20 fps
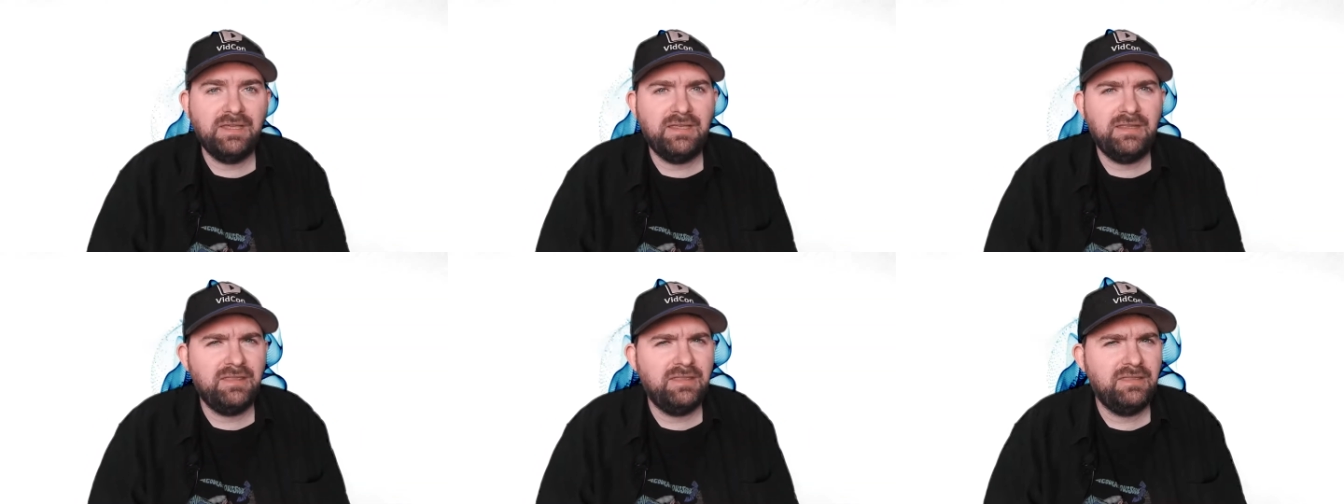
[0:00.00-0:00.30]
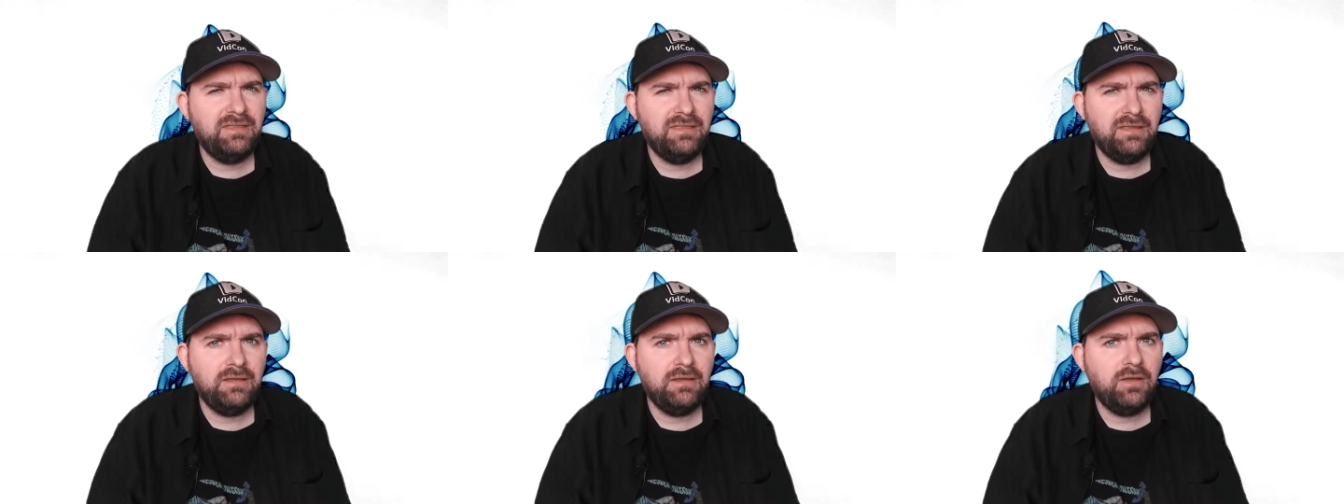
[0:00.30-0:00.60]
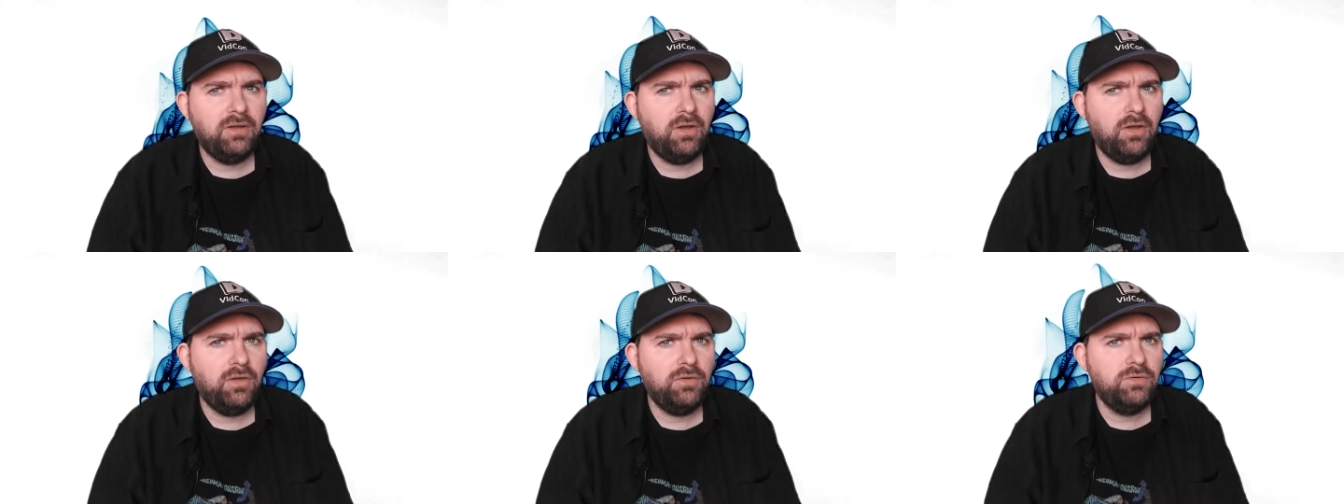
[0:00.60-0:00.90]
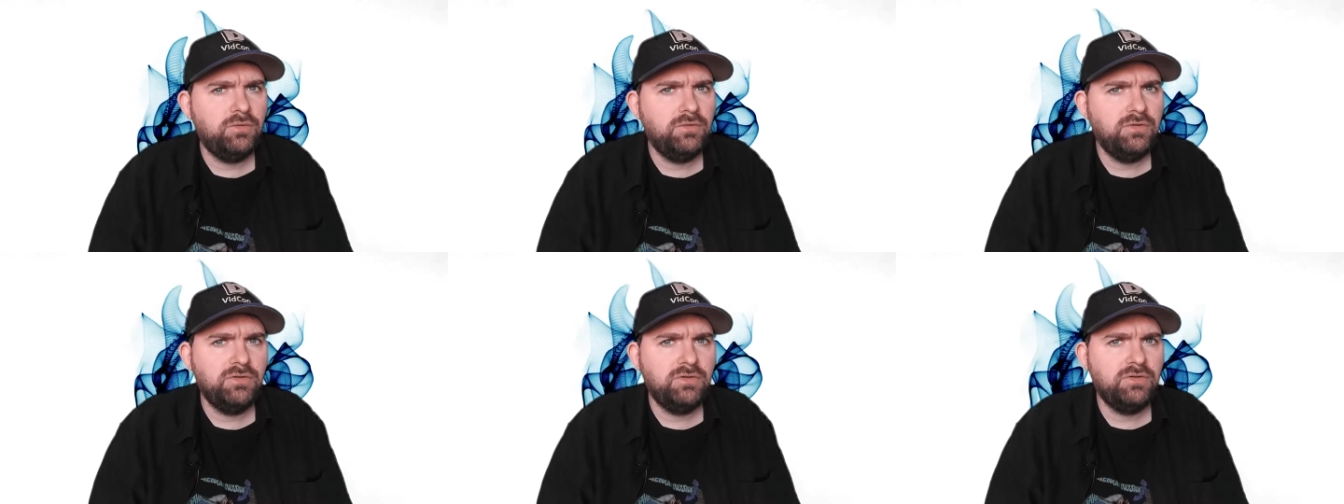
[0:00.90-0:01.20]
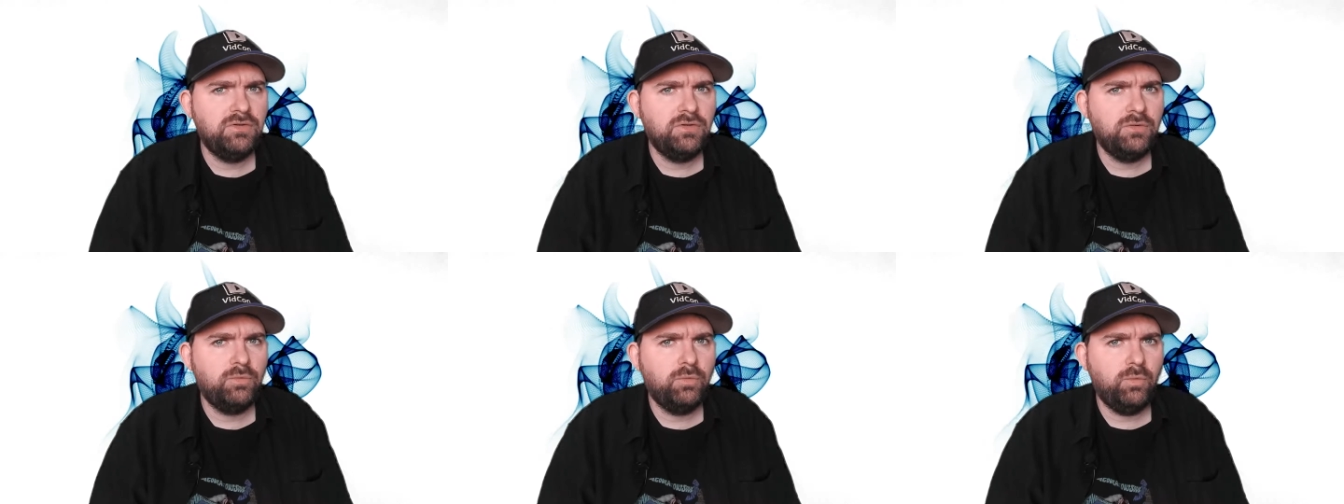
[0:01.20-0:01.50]
I think,
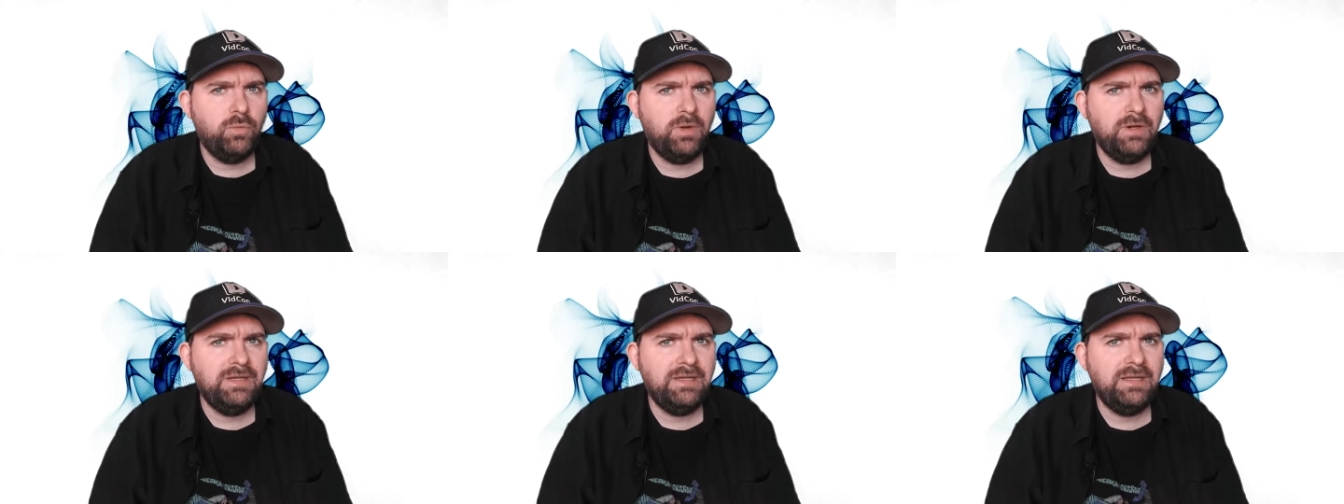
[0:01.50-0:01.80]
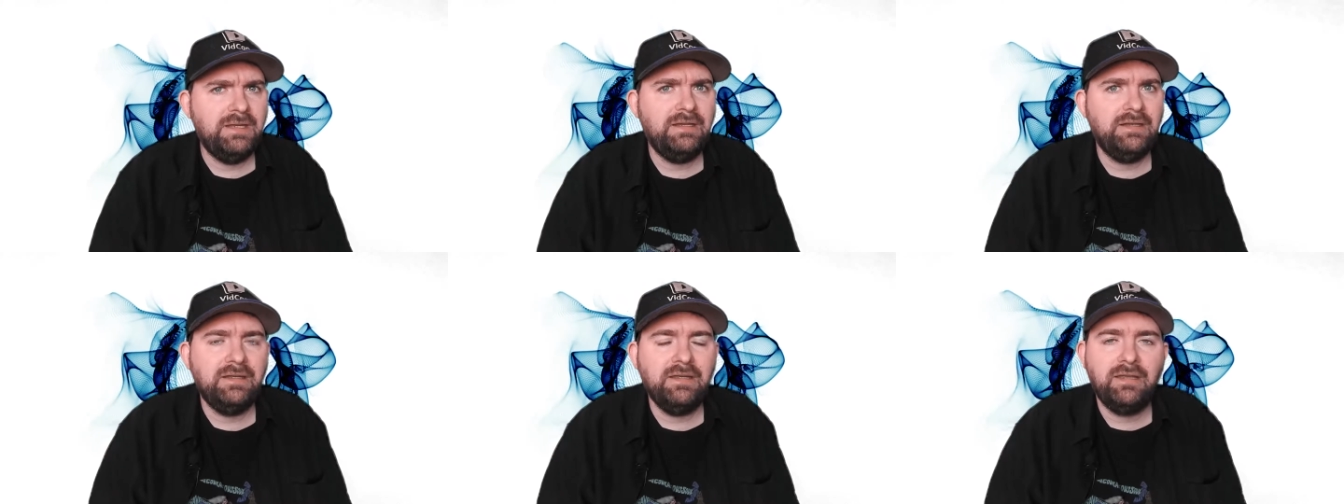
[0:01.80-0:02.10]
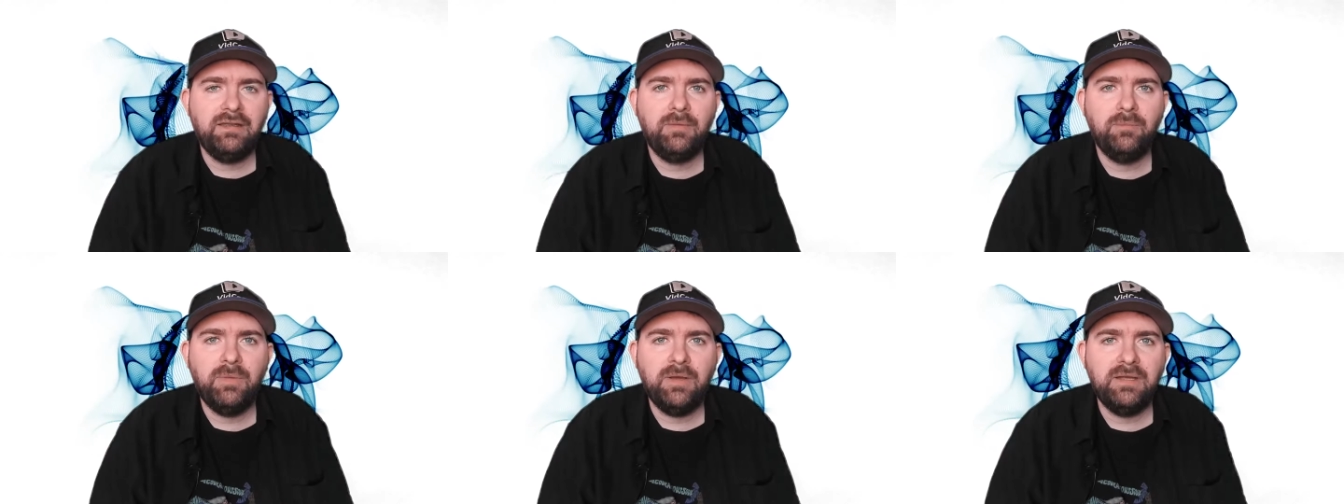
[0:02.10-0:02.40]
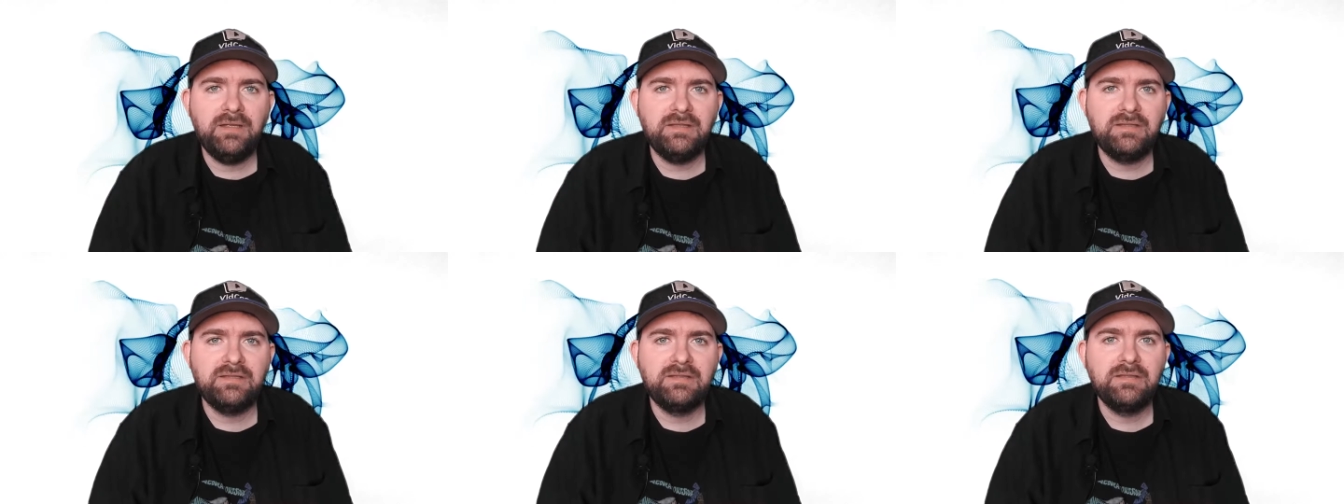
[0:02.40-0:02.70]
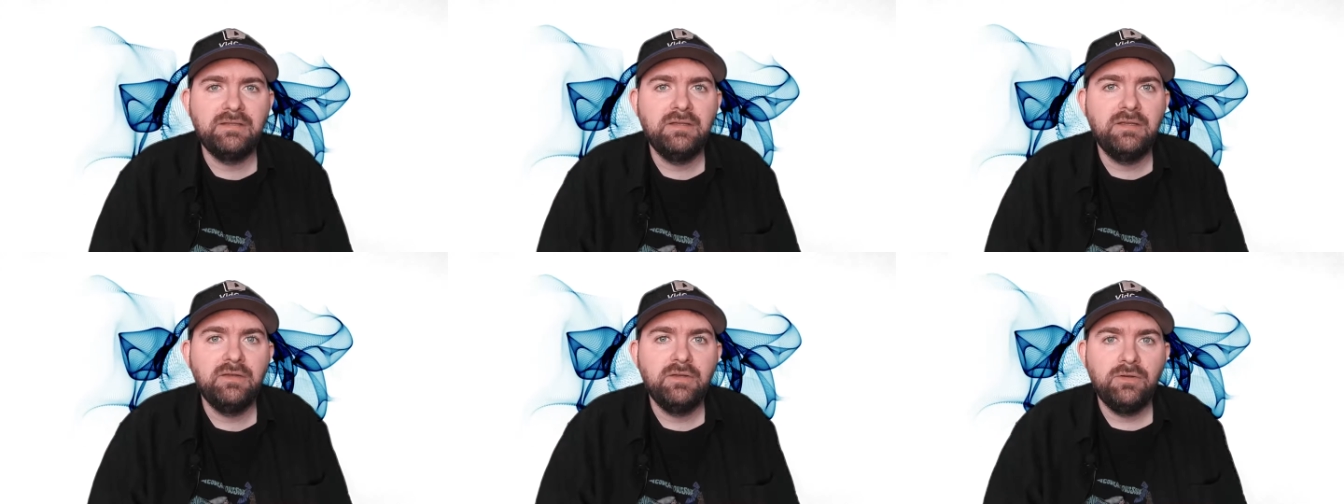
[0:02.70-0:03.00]
128 gigabytes,
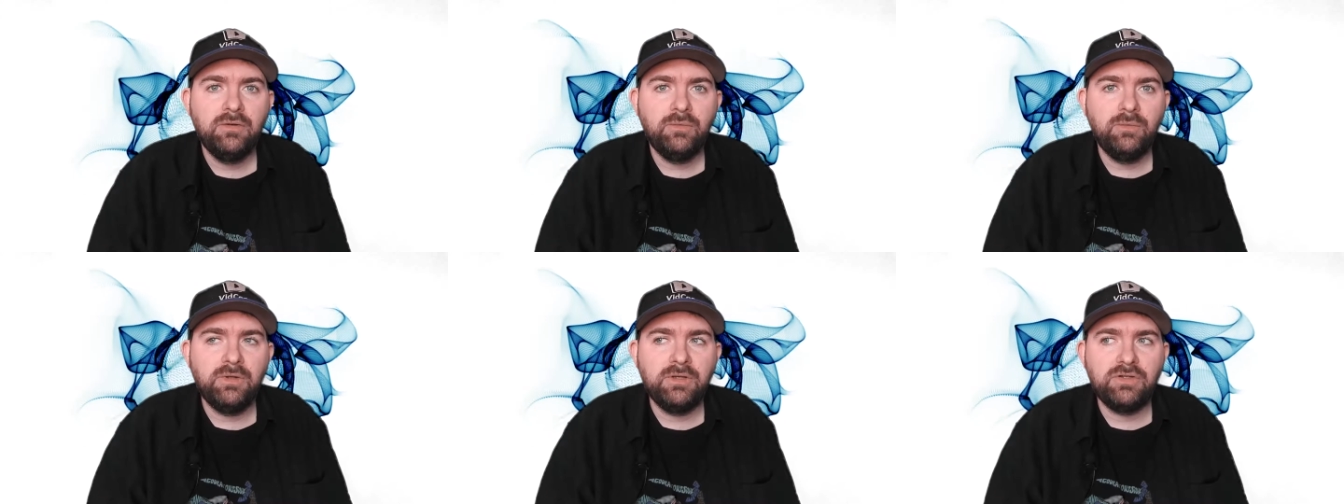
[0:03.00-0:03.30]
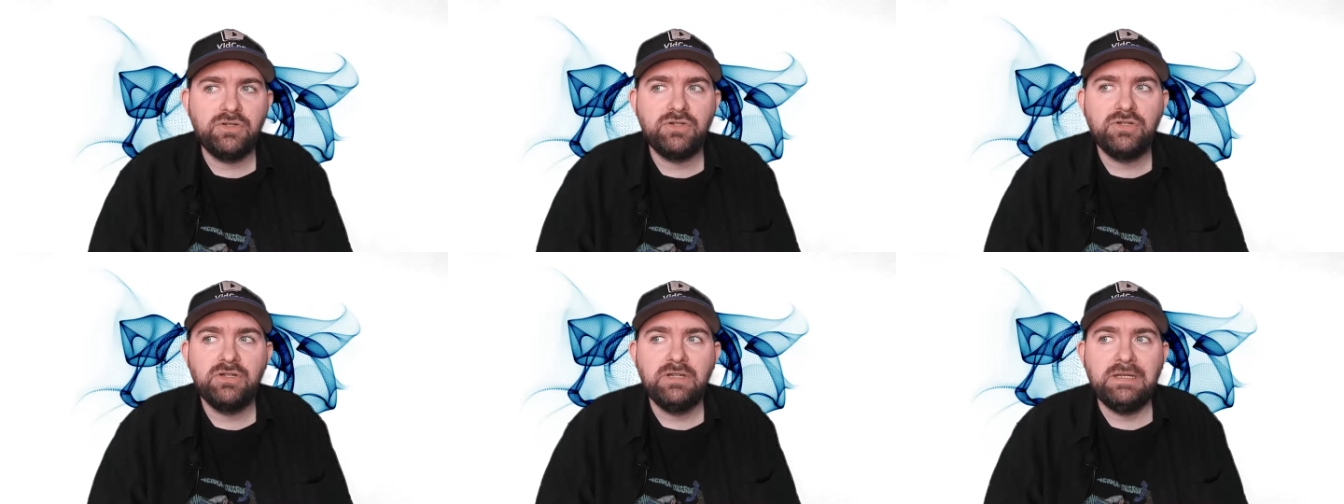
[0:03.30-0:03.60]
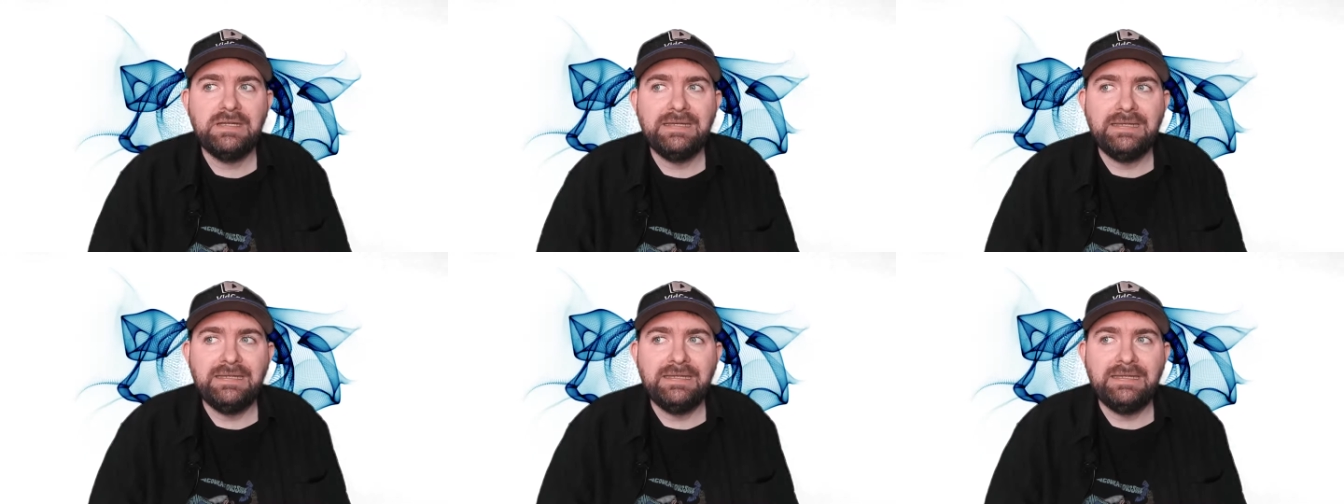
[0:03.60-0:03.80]
which